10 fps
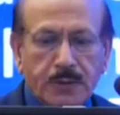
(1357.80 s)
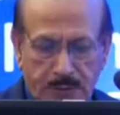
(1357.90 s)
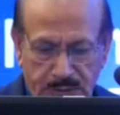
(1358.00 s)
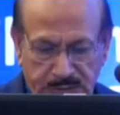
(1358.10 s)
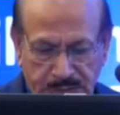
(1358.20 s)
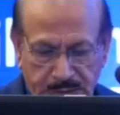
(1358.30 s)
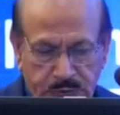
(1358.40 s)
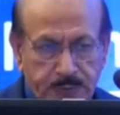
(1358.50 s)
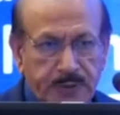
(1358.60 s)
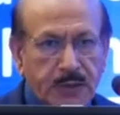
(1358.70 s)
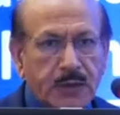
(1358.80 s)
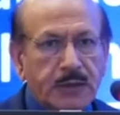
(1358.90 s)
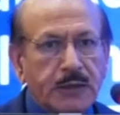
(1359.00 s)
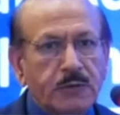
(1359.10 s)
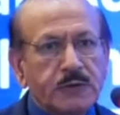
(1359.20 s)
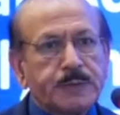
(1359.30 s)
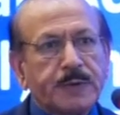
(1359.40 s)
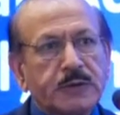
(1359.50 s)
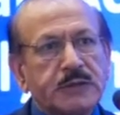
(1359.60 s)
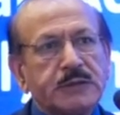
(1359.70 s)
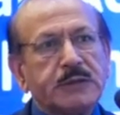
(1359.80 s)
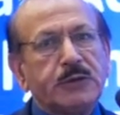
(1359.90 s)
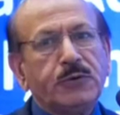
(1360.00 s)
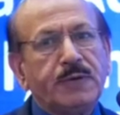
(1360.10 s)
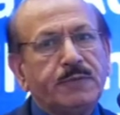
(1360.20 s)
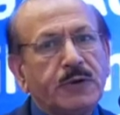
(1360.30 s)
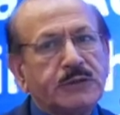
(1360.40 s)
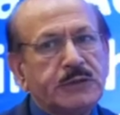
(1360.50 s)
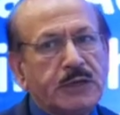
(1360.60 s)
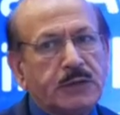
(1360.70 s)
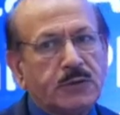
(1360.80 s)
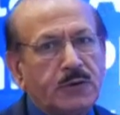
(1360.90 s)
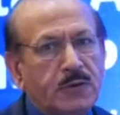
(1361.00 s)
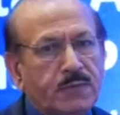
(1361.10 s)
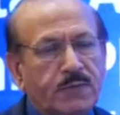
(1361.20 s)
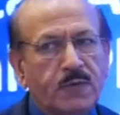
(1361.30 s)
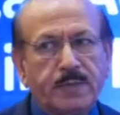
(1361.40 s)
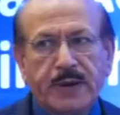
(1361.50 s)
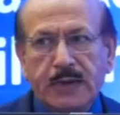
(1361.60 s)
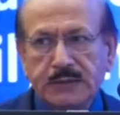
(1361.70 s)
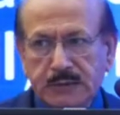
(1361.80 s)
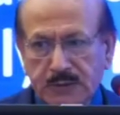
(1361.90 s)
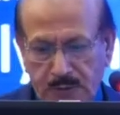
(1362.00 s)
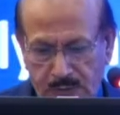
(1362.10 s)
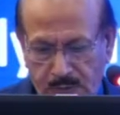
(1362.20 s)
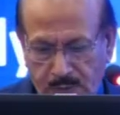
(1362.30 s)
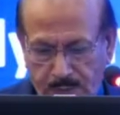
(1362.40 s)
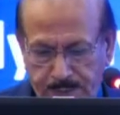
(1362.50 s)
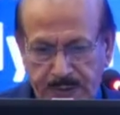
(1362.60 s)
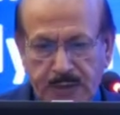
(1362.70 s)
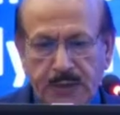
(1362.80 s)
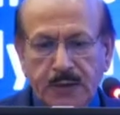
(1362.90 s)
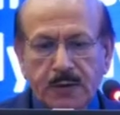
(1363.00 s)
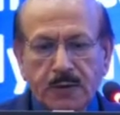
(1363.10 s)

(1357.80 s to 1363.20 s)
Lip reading: This has to be a continuous process, and you have to exchange 3 or 4 bags of PD